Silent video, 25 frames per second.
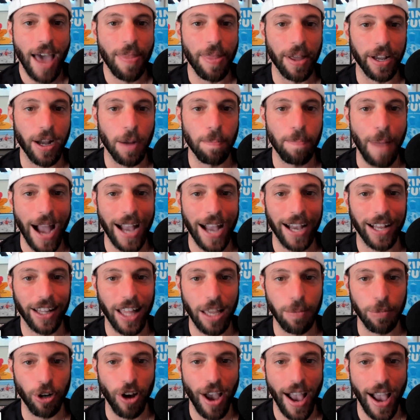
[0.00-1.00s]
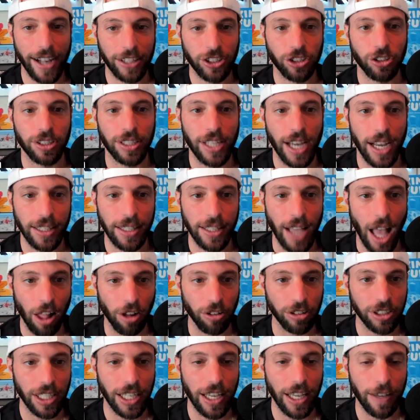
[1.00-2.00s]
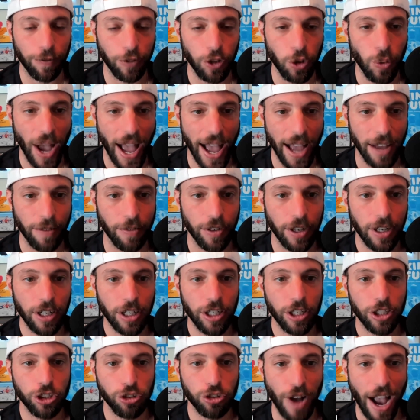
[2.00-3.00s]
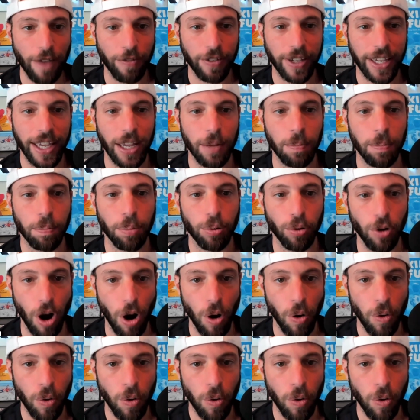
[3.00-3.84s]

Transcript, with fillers: then come back and claim your extra $10 if you have DraftKit Pro.